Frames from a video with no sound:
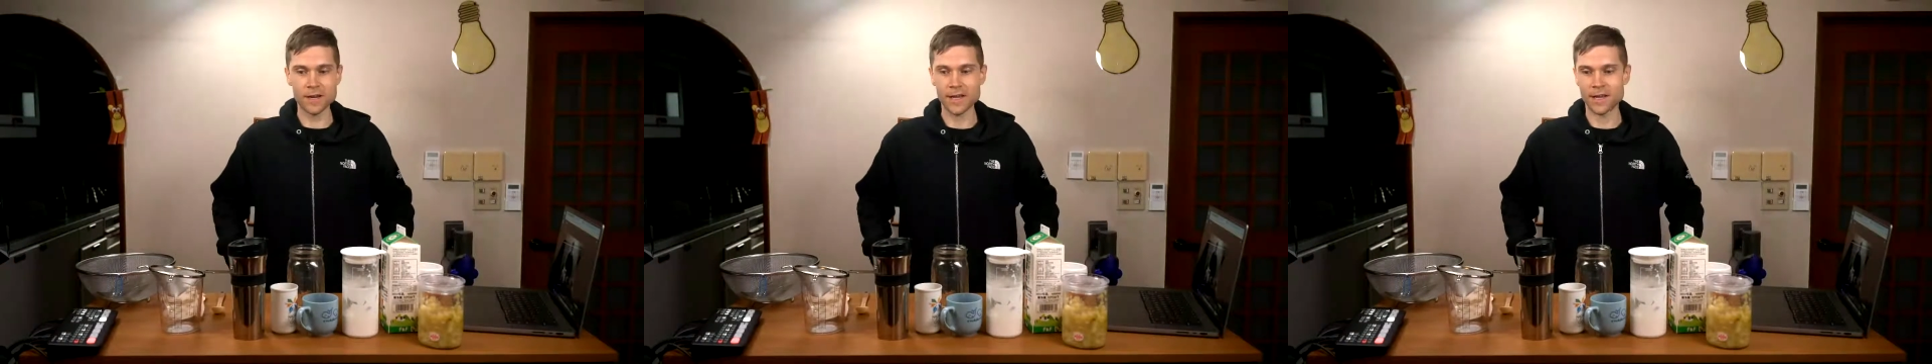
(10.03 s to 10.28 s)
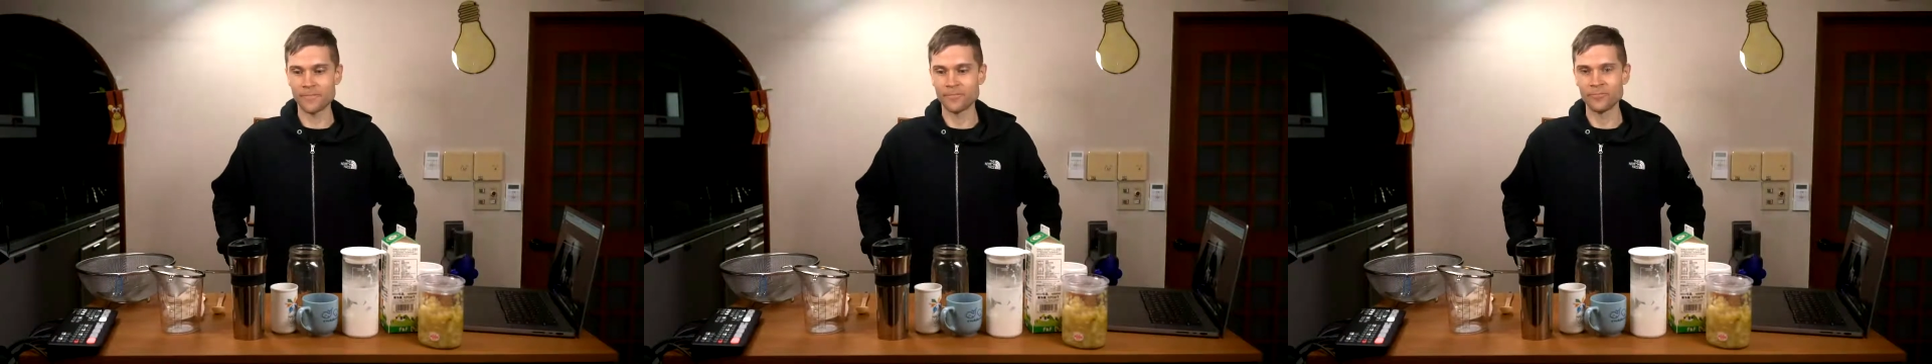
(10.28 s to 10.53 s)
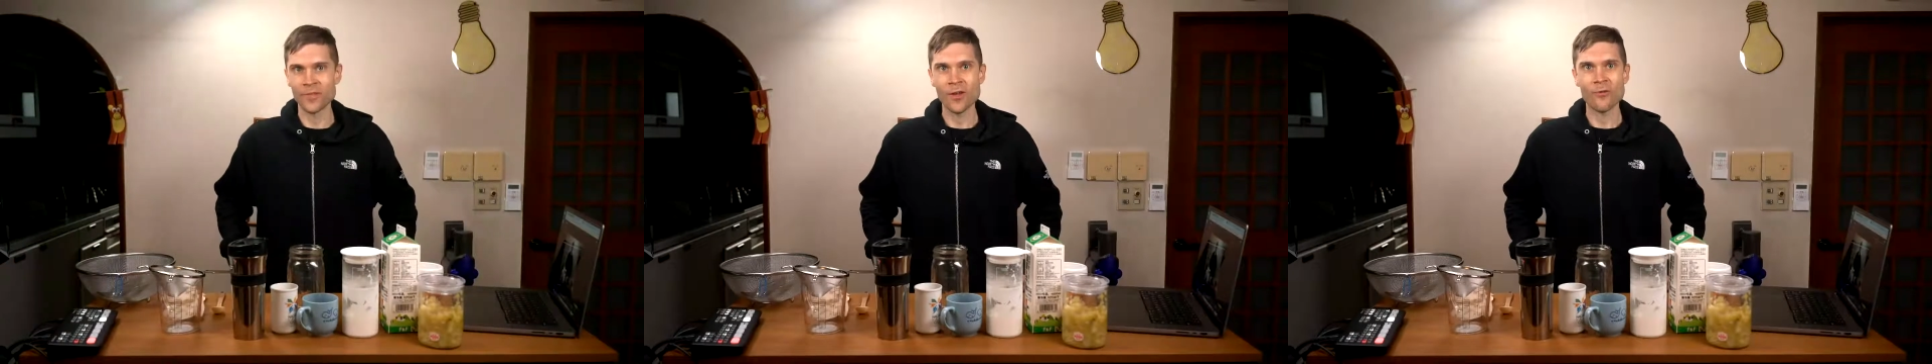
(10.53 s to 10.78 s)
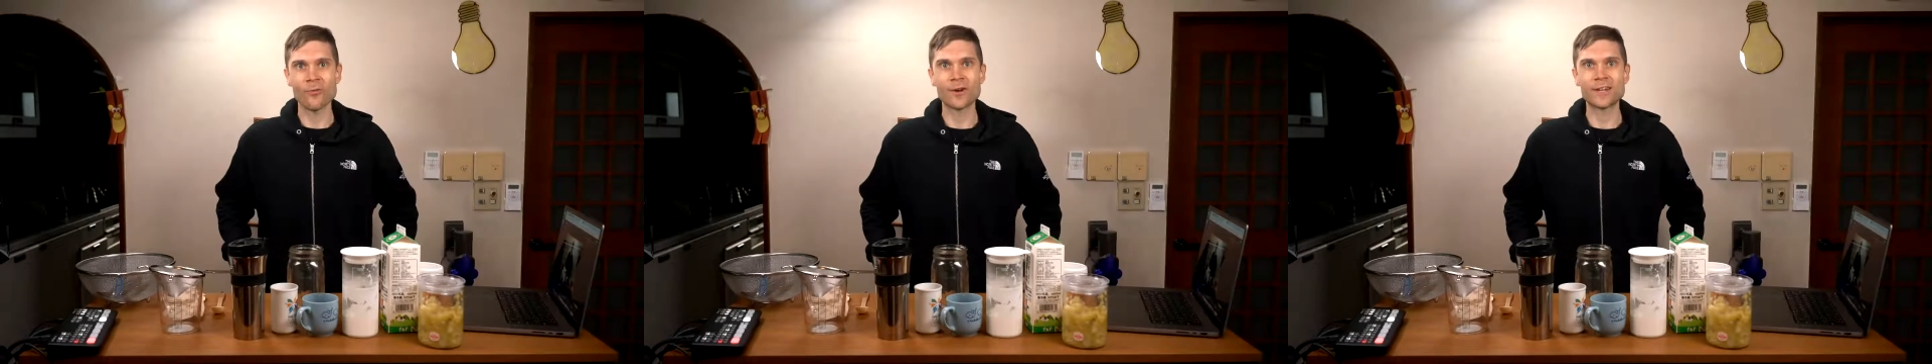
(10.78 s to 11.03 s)
and
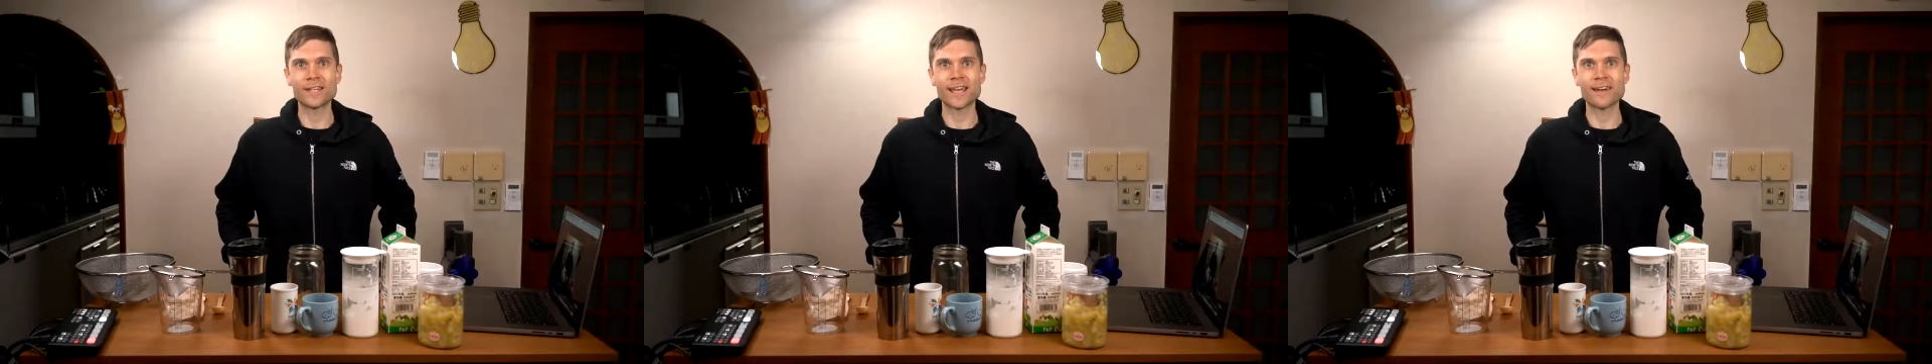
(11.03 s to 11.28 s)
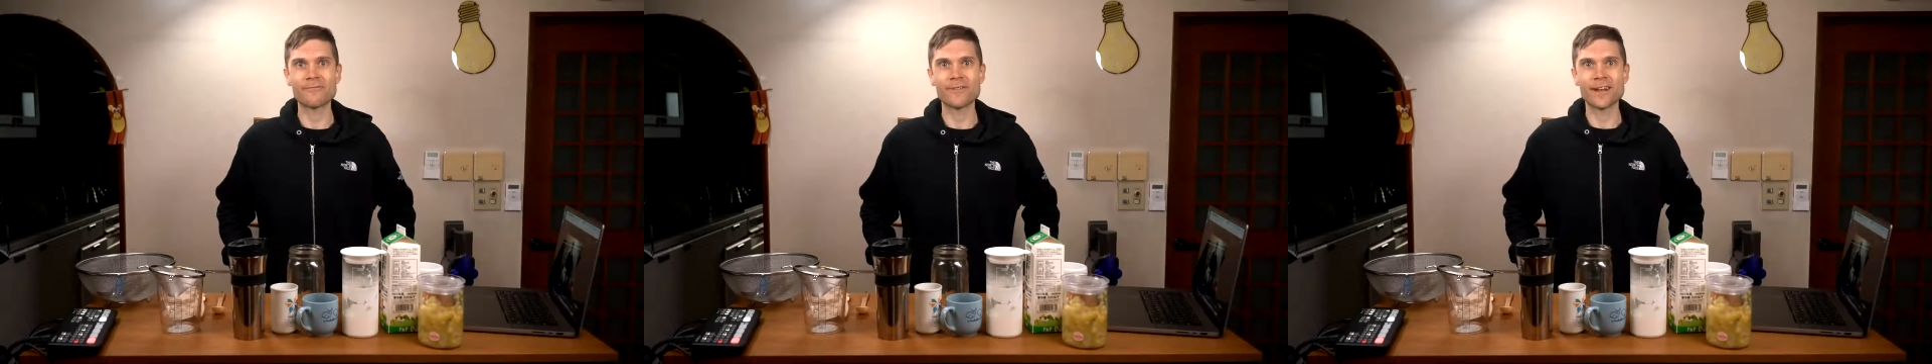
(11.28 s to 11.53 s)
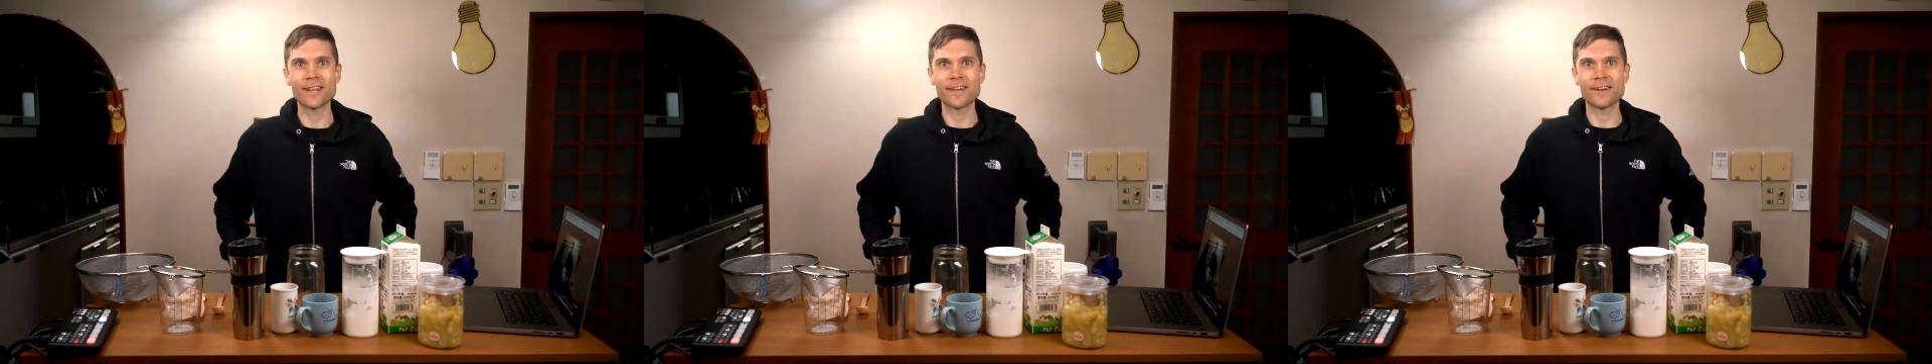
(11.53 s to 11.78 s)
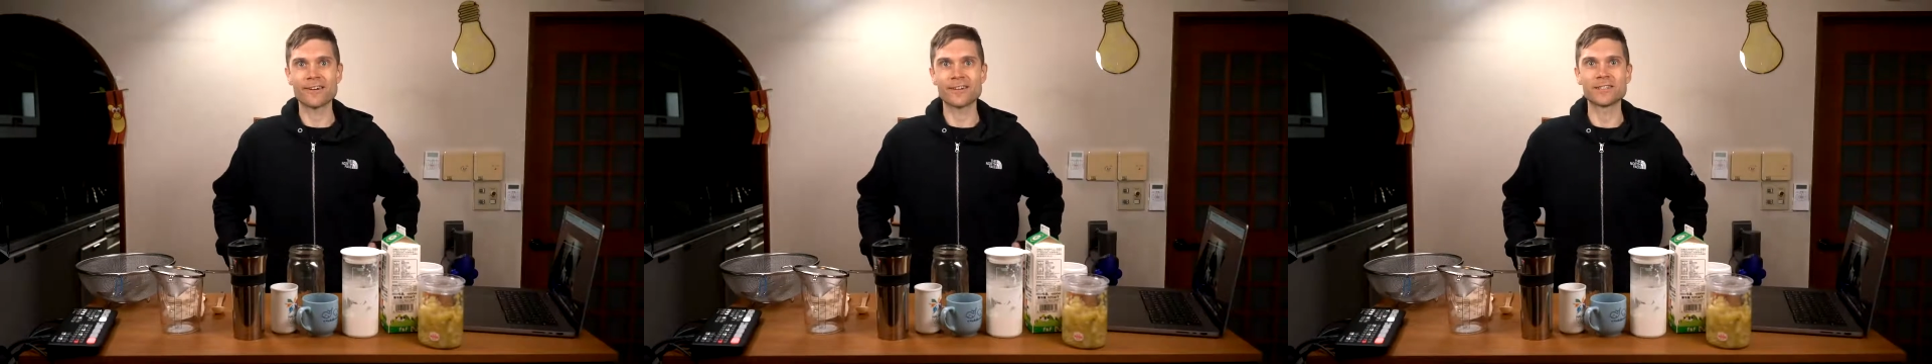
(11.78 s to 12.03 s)
wanted to get ready
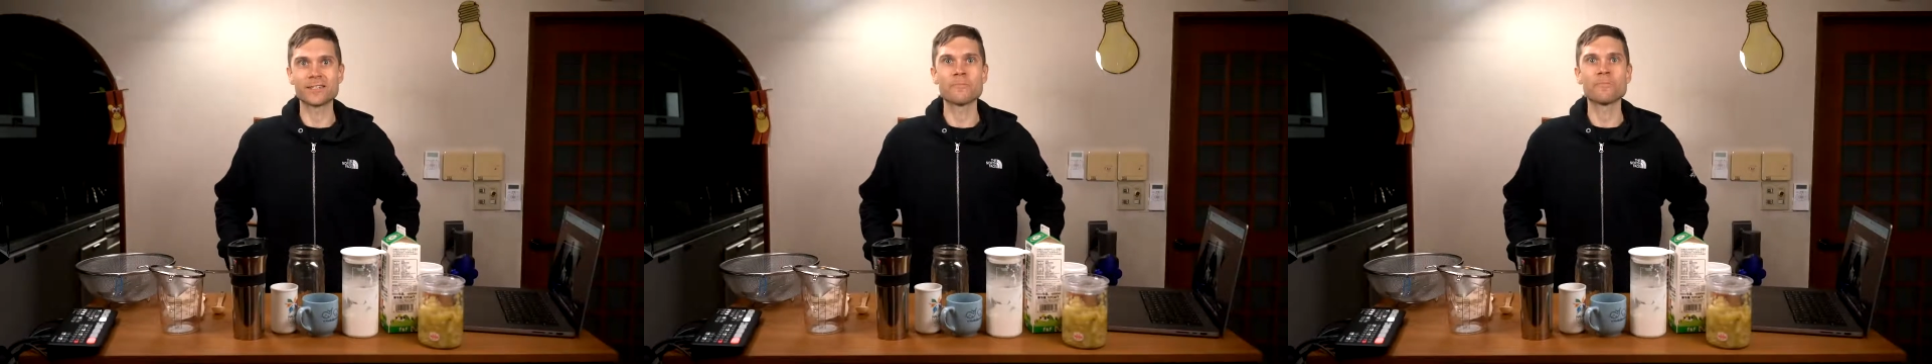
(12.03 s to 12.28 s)
here because